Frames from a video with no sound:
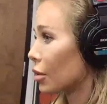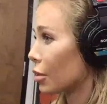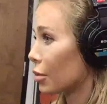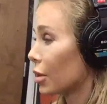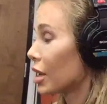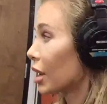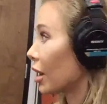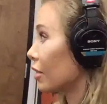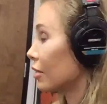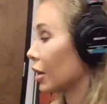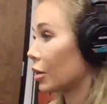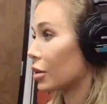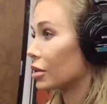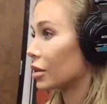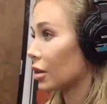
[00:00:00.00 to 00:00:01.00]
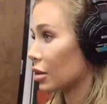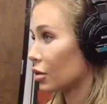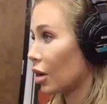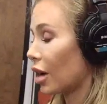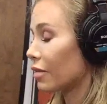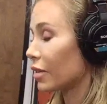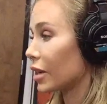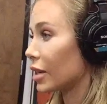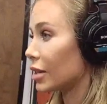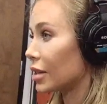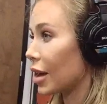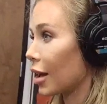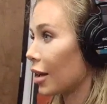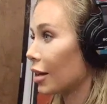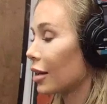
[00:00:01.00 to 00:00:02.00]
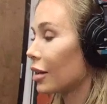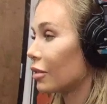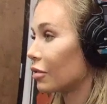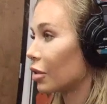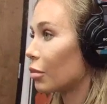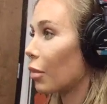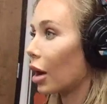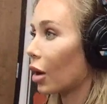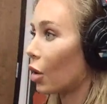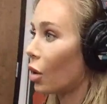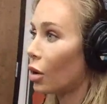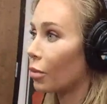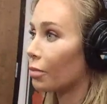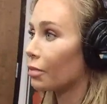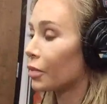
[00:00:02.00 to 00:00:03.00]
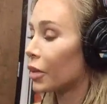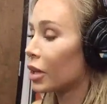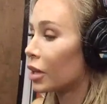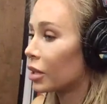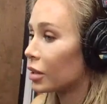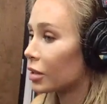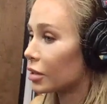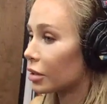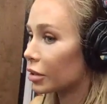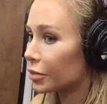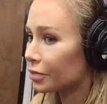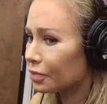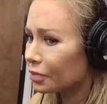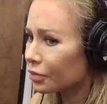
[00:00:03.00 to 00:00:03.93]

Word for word: or three and a half hours on a trafficy day yeah. from my home. Yeah. So